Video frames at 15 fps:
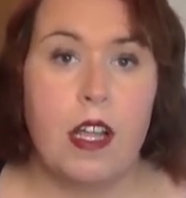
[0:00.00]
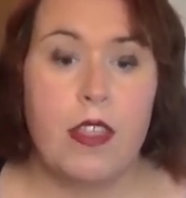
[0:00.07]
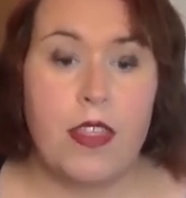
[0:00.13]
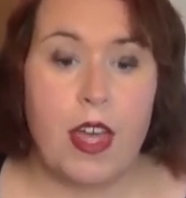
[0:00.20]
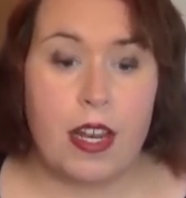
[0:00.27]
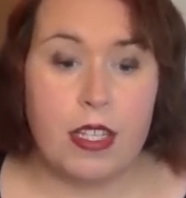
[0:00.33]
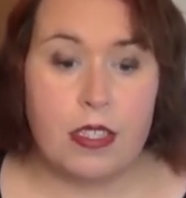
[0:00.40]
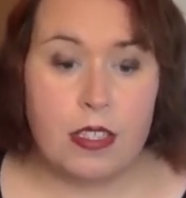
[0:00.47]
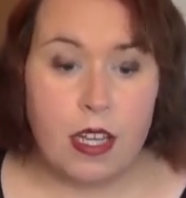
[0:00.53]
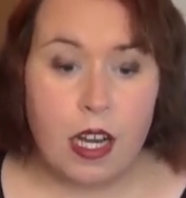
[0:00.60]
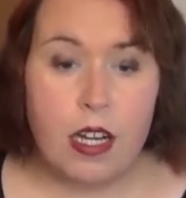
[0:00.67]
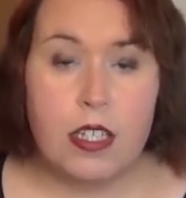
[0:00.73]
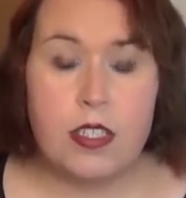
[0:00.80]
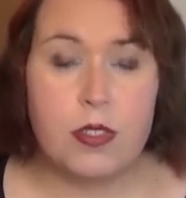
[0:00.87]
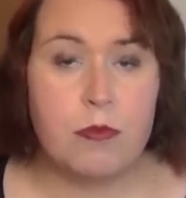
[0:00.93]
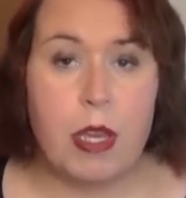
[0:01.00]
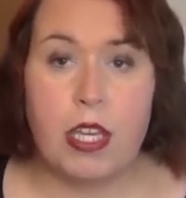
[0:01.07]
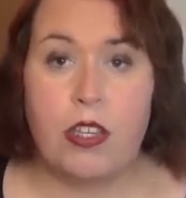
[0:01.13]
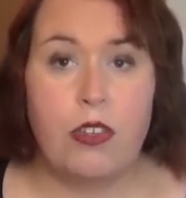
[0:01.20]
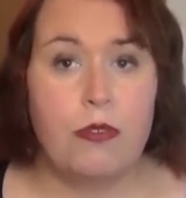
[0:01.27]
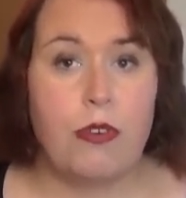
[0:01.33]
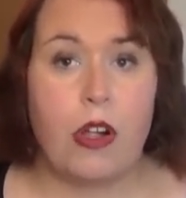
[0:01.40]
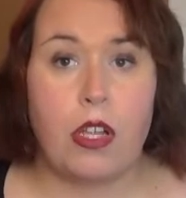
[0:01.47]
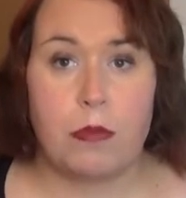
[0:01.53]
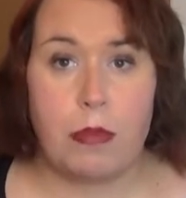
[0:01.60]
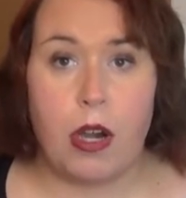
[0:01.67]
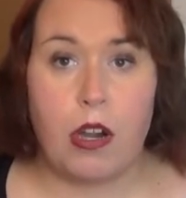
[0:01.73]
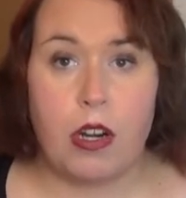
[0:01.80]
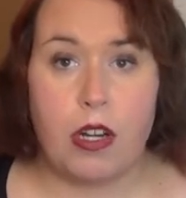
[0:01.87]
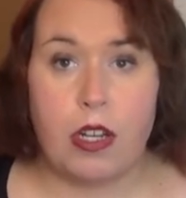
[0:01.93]
that it does make you fall
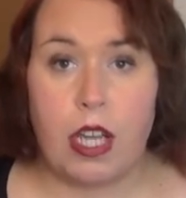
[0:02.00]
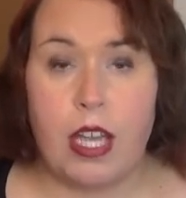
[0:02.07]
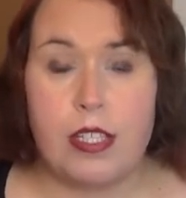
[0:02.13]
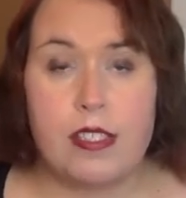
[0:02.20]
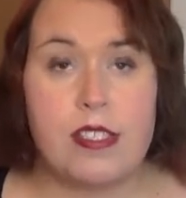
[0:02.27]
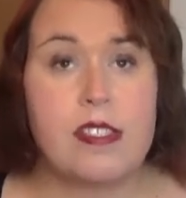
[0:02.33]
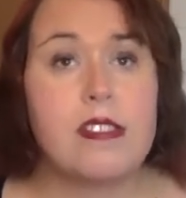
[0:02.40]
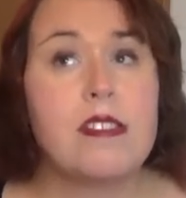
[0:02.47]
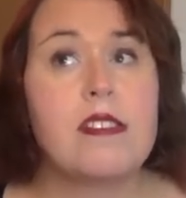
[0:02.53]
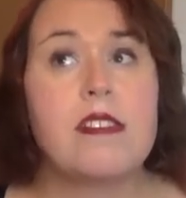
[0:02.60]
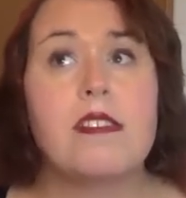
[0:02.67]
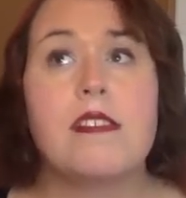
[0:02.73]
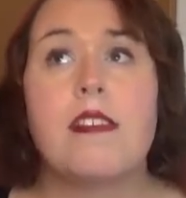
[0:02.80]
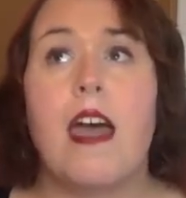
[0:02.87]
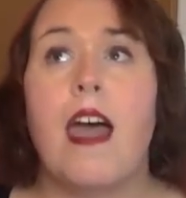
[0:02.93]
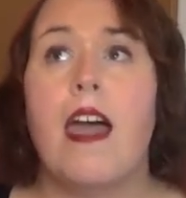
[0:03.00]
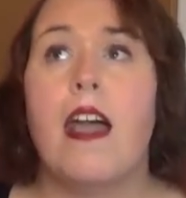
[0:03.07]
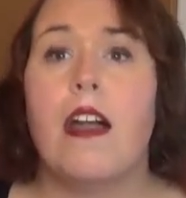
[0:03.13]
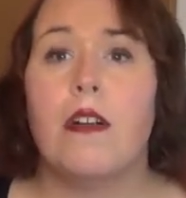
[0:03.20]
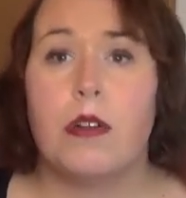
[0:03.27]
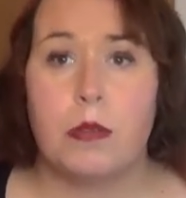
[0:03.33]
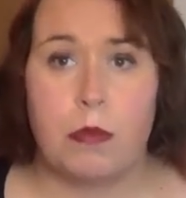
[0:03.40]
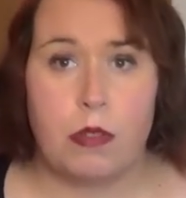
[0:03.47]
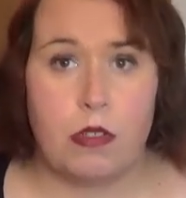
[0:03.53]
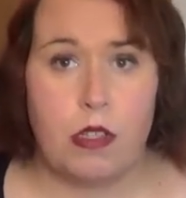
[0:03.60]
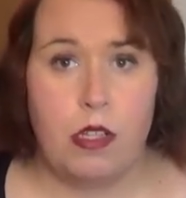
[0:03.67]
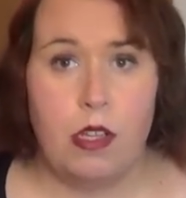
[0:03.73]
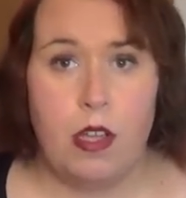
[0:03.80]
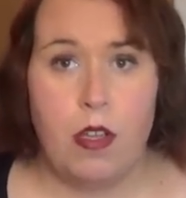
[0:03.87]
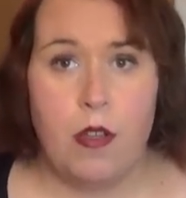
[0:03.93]
apart. It's terrible.
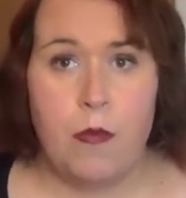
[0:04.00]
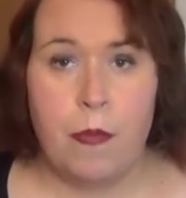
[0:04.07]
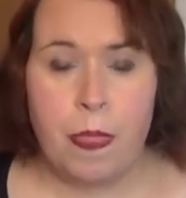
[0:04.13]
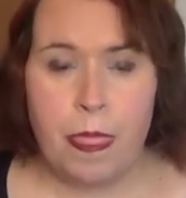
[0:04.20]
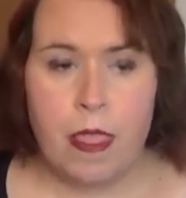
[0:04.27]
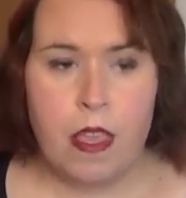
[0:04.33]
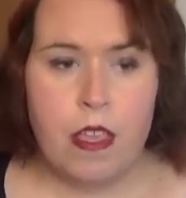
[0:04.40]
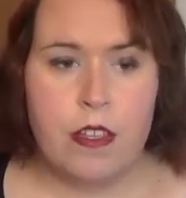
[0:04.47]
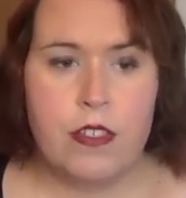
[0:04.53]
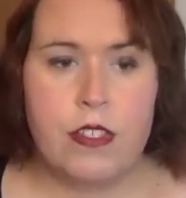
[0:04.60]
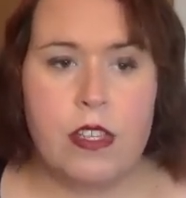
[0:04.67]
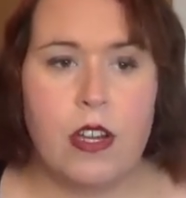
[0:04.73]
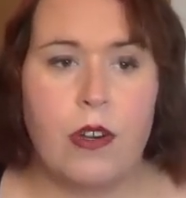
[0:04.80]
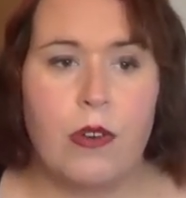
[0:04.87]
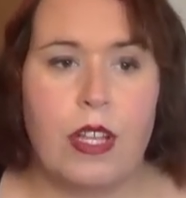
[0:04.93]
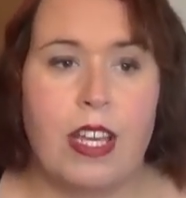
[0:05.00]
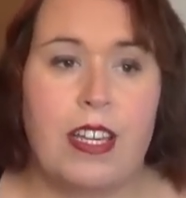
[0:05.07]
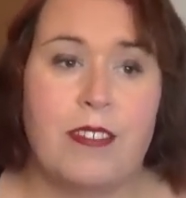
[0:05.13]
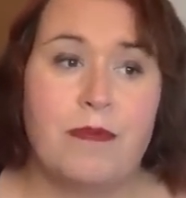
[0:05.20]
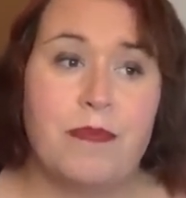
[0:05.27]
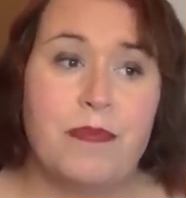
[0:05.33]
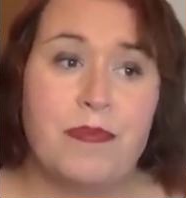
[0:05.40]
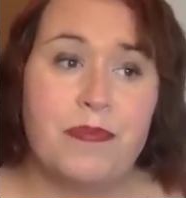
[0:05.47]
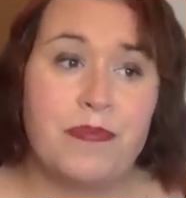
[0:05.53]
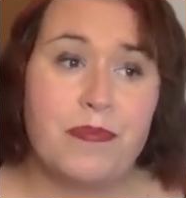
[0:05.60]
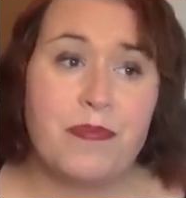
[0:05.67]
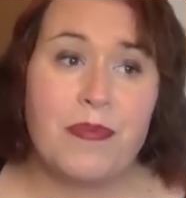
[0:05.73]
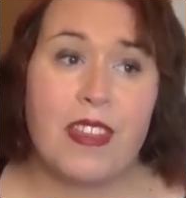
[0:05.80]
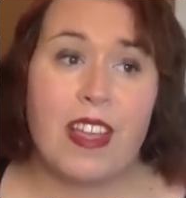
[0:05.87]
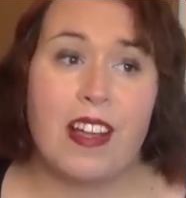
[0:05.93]
So, like,
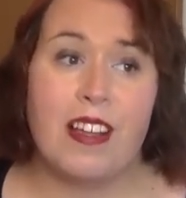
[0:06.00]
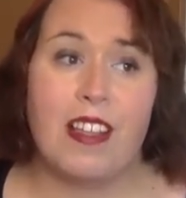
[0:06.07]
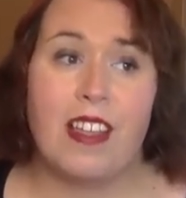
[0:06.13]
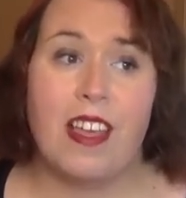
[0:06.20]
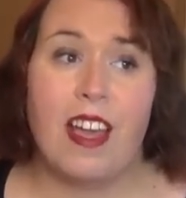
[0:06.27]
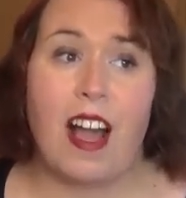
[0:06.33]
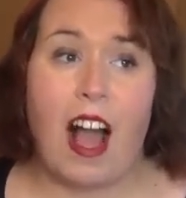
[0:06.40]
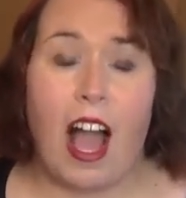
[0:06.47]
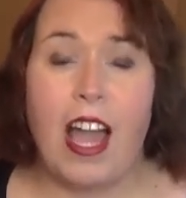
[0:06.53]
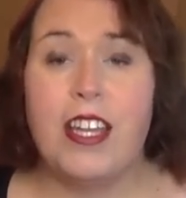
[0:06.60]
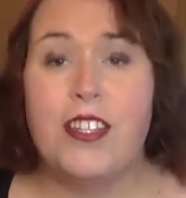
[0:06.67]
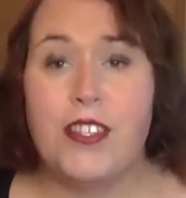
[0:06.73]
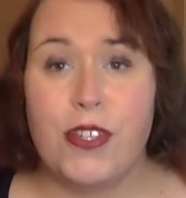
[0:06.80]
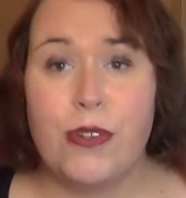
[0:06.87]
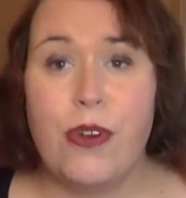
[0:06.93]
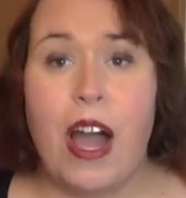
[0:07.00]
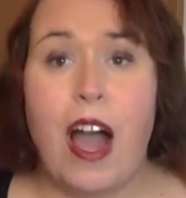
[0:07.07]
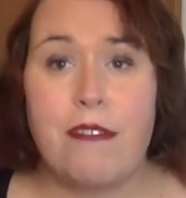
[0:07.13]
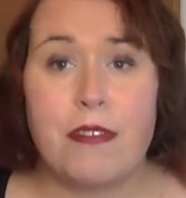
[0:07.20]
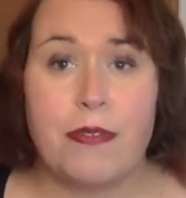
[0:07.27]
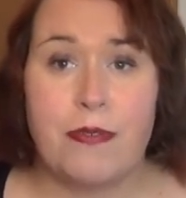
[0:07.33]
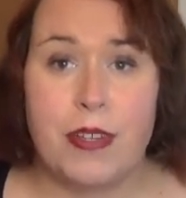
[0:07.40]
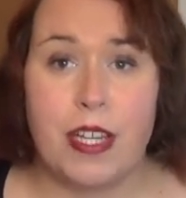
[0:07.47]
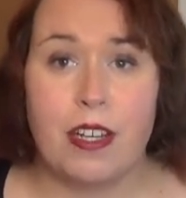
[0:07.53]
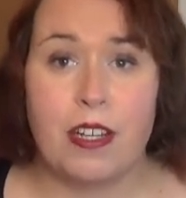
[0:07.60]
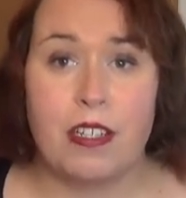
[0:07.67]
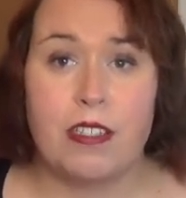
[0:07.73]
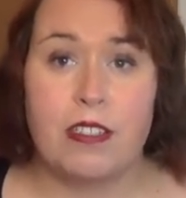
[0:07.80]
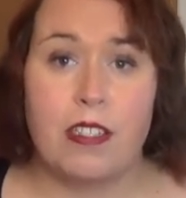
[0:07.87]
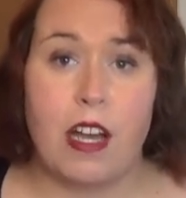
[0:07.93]
I do have a
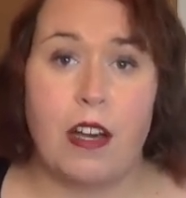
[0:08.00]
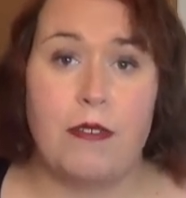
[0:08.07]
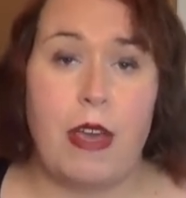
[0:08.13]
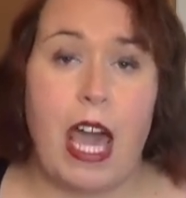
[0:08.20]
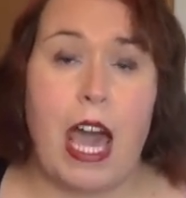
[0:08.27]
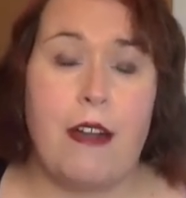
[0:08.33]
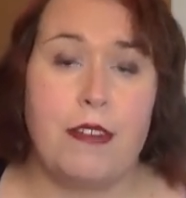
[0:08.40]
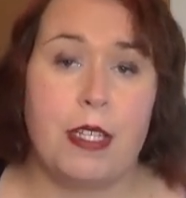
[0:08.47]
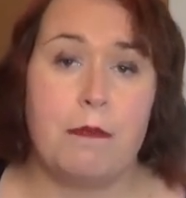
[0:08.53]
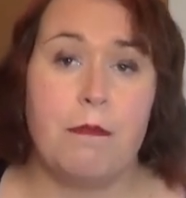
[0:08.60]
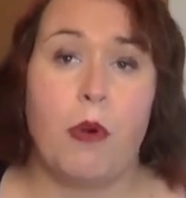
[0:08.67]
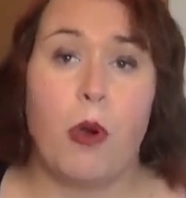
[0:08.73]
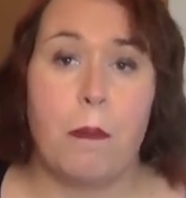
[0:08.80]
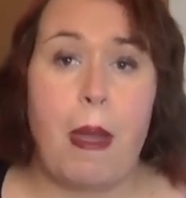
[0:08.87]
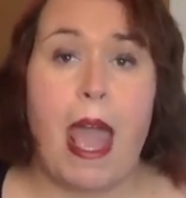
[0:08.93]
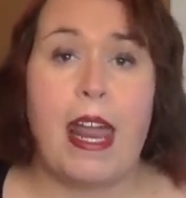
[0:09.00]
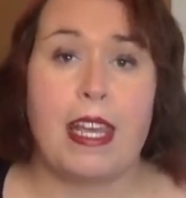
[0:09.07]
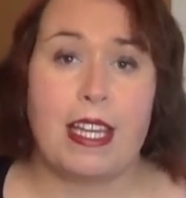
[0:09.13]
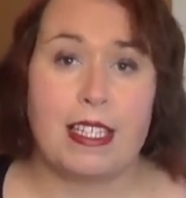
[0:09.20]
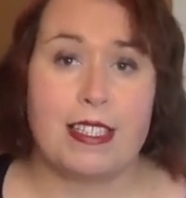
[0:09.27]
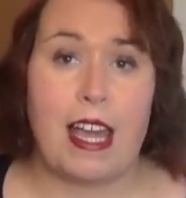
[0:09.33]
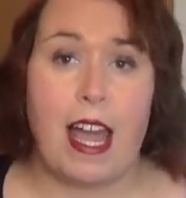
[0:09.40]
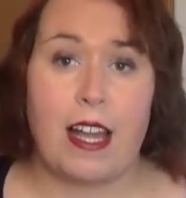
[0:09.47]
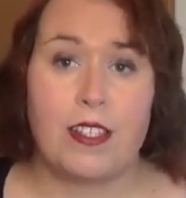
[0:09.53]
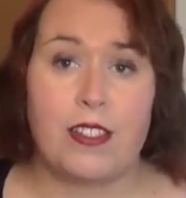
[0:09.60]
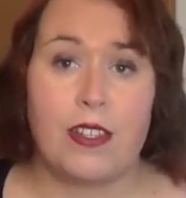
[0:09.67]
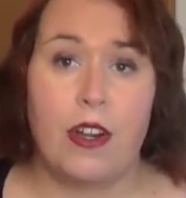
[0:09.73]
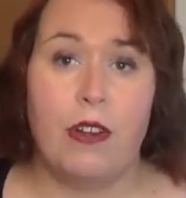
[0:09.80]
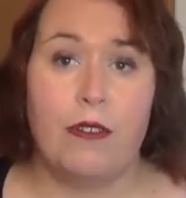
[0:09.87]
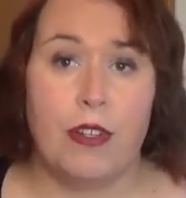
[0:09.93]
fear of having more panic
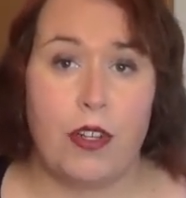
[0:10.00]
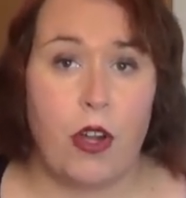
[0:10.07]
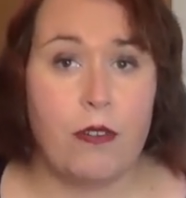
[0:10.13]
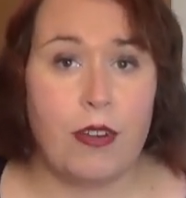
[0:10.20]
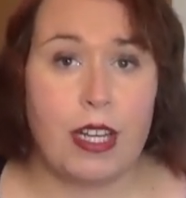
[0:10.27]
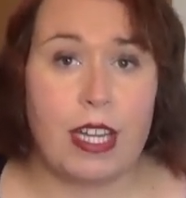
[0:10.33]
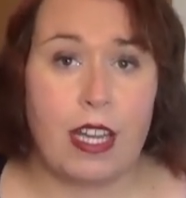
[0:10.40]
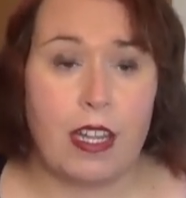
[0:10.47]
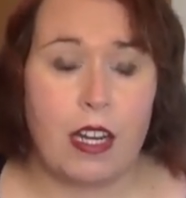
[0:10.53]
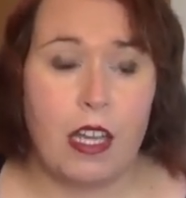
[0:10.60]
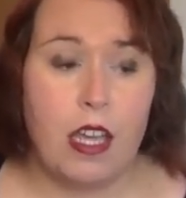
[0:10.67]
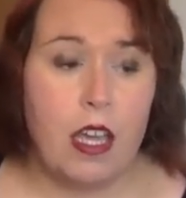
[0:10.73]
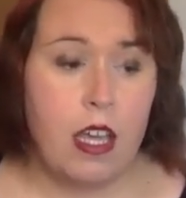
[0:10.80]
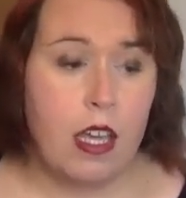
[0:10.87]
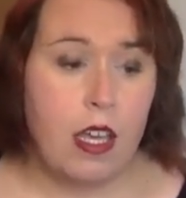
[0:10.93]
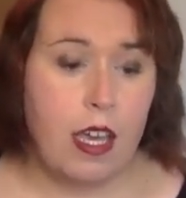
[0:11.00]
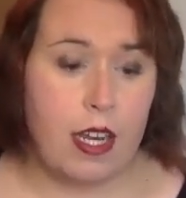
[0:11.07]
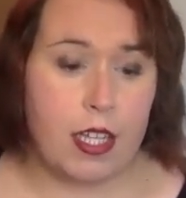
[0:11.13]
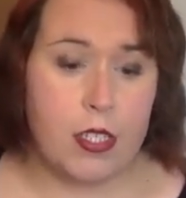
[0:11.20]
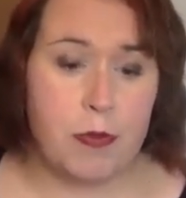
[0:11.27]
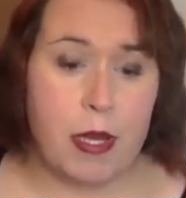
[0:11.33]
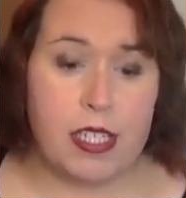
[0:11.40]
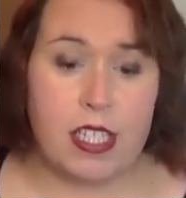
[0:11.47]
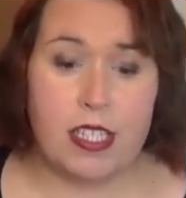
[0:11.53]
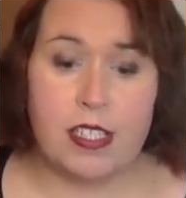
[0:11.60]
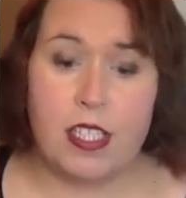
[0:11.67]
attacks over and over again, and especially in